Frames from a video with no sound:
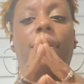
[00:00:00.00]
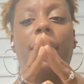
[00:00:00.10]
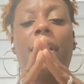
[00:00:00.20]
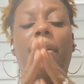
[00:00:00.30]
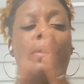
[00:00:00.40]

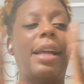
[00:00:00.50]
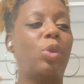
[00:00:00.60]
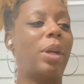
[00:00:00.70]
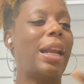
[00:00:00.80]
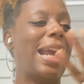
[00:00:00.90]

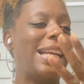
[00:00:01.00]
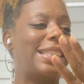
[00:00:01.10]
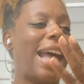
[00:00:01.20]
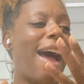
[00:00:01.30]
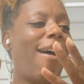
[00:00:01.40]

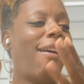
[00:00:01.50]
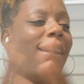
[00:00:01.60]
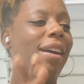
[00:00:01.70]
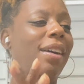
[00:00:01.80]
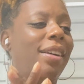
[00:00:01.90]
naturaleza,
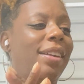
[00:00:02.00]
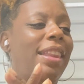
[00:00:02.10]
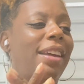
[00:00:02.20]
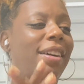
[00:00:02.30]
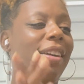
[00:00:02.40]

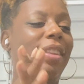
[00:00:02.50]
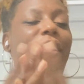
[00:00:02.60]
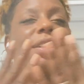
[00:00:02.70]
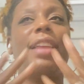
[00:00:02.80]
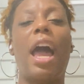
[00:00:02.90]

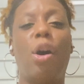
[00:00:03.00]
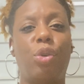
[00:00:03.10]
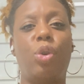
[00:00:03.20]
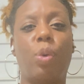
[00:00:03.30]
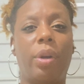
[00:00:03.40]
the
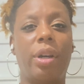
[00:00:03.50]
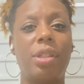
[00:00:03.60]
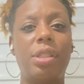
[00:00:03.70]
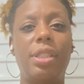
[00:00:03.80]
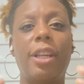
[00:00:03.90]

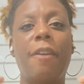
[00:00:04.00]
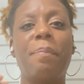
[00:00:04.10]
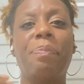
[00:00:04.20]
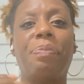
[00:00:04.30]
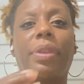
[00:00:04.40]
outdoors,
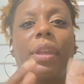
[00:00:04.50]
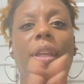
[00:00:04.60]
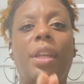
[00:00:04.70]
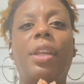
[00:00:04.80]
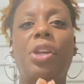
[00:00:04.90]

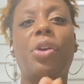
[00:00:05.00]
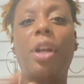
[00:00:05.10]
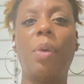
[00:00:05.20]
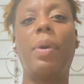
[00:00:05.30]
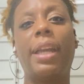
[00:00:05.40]
you're
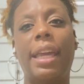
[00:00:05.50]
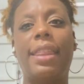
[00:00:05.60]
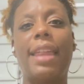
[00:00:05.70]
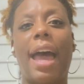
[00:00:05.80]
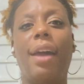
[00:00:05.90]
gonna want to
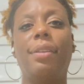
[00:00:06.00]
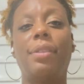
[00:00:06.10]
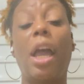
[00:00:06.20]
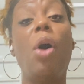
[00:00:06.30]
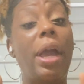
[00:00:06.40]
get that.
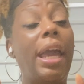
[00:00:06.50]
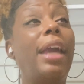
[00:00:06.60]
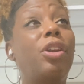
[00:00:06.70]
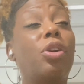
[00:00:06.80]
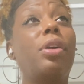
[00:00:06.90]
Oh,
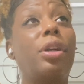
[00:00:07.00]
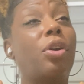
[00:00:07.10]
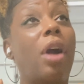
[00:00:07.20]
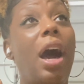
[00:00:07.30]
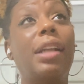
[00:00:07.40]
and
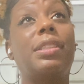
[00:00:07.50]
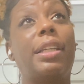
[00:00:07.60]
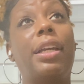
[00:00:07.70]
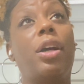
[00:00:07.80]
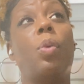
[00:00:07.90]
you're
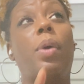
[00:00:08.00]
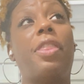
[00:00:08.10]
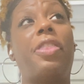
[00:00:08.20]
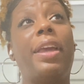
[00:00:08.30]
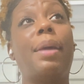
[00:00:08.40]
honestly gonna want to
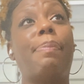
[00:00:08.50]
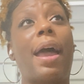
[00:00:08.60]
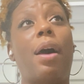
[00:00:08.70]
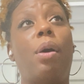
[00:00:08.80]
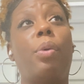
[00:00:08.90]
think
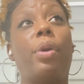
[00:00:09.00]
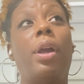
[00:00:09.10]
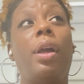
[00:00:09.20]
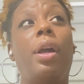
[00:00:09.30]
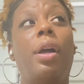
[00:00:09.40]
about
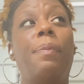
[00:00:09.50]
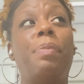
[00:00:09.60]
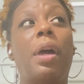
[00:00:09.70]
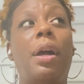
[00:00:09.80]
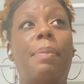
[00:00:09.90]

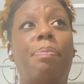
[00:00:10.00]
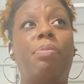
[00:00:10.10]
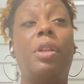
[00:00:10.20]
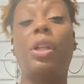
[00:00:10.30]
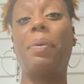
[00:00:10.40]

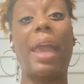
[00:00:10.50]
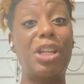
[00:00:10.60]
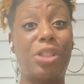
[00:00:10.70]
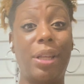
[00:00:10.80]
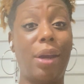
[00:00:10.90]
the
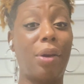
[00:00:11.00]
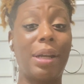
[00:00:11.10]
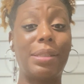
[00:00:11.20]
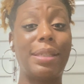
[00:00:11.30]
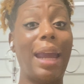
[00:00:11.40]
location that you're
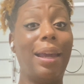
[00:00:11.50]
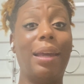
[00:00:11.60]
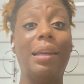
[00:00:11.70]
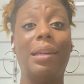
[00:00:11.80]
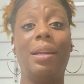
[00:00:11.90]
going to stay
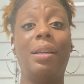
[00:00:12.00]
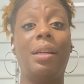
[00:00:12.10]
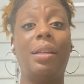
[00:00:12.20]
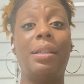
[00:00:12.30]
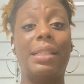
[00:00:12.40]
in.
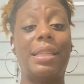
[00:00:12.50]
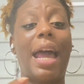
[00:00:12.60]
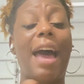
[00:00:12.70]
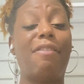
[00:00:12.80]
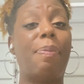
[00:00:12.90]
Does it
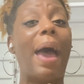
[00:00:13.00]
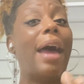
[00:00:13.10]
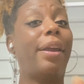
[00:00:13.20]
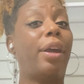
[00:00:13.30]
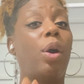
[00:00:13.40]
have a
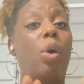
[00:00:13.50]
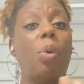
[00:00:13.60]
patio,